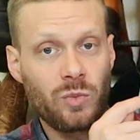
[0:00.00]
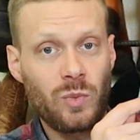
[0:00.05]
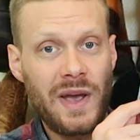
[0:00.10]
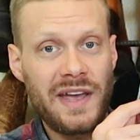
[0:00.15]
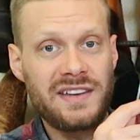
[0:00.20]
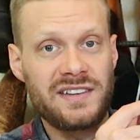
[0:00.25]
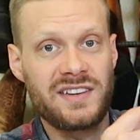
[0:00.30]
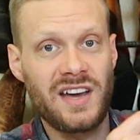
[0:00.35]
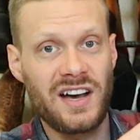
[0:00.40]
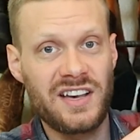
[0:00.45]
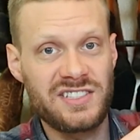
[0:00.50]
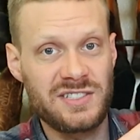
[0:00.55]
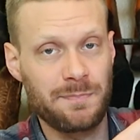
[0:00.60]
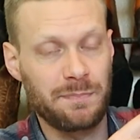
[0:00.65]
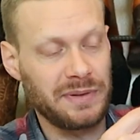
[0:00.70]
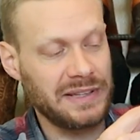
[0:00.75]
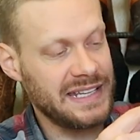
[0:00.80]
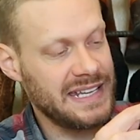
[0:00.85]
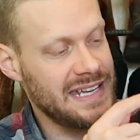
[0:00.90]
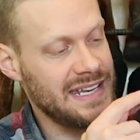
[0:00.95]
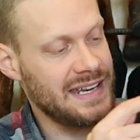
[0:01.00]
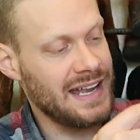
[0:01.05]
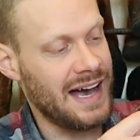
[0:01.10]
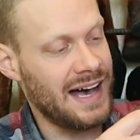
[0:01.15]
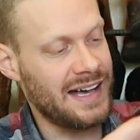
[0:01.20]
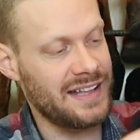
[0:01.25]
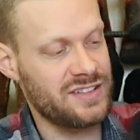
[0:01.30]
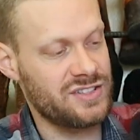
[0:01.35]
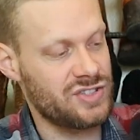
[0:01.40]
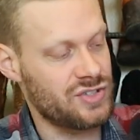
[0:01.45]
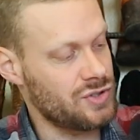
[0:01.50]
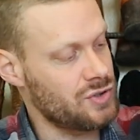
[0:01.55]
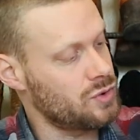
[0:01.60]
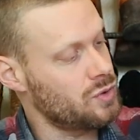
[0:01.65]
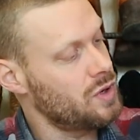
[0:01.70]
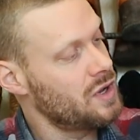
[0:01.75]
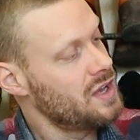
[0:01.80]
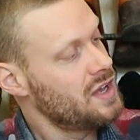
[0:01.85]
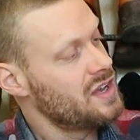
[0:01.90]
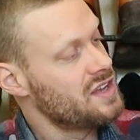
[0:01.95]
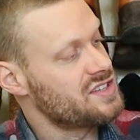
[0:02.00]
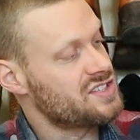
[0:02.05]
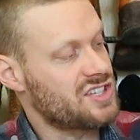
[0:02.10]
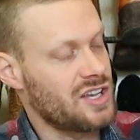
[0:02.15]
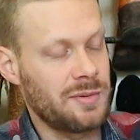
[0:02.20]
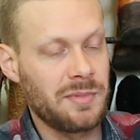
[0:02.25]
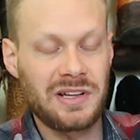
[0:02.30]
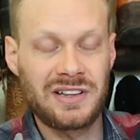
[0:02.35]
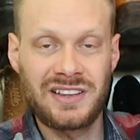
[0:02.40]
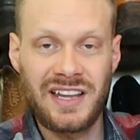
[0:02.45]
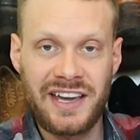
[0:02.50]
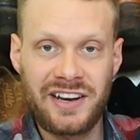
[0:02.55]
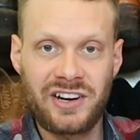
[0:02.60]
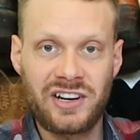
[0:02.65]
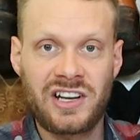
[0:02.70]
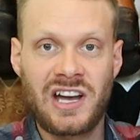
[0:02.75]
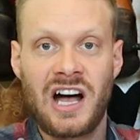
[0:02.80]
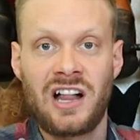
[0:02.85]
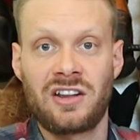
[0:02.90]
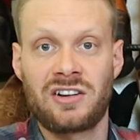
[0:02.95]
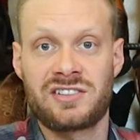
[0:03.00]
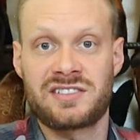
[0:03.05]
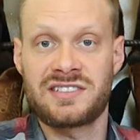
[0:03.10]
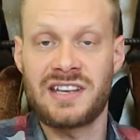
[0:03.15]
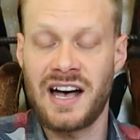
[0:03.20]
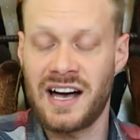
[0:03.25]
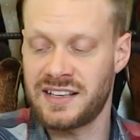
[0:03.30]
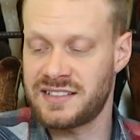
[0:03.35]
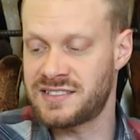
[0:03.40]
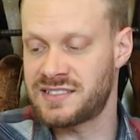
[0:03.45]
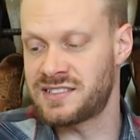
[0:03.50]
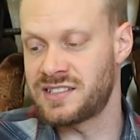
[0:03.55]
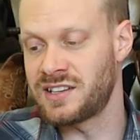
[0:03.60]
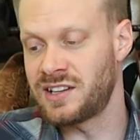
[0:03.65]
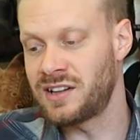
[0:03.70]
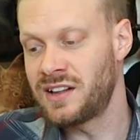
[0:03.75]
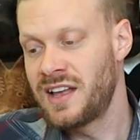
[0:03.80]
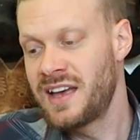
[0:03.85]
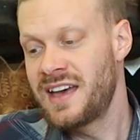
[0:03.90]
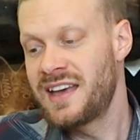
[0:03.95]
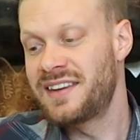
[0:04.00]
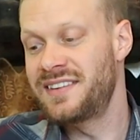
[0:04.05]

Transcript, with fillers: The red does bleed onto some lighter color socks still.